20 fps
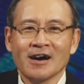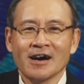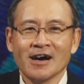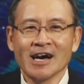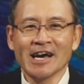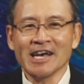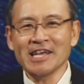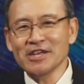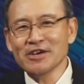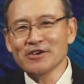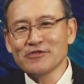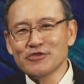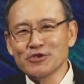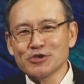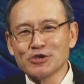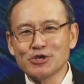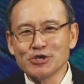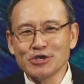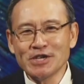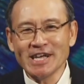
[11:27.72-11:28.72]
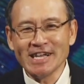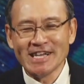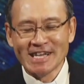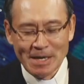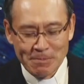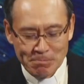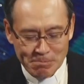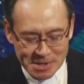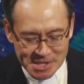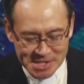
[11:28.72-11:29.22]
Are any of you good at
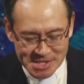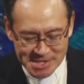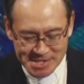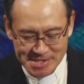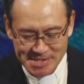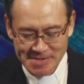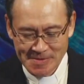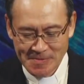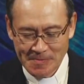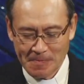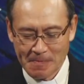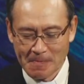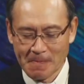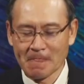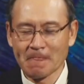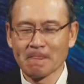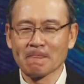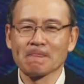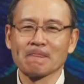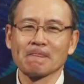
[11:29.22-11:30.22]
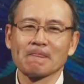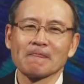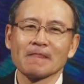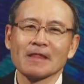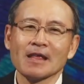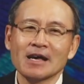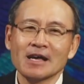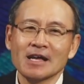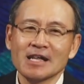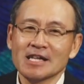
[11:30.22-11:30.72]
numbers?
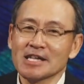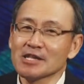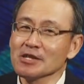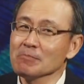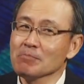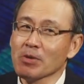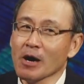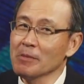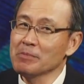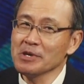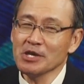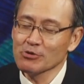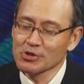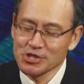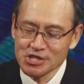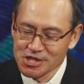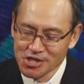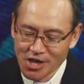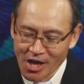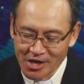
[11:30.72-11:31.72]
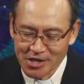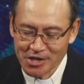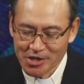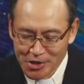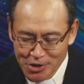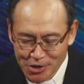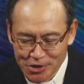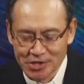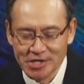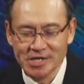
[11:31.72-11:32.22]
Little Bobby was not
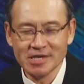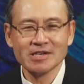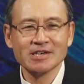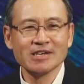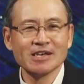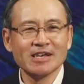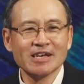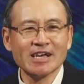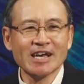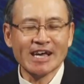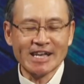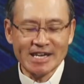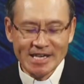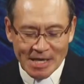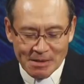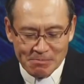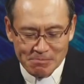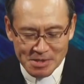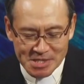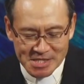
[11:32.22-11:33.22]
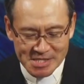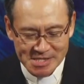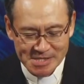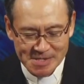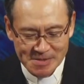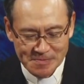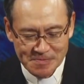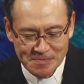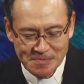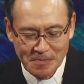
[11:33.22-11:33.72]
good at numbers.
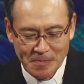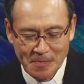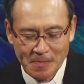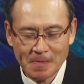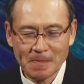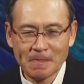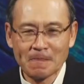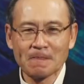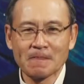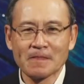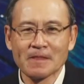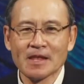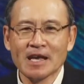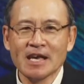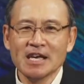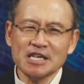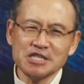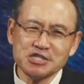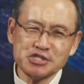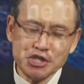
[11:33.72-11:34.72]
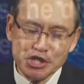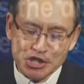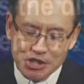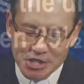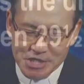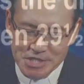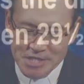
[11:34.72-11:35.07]
His teacher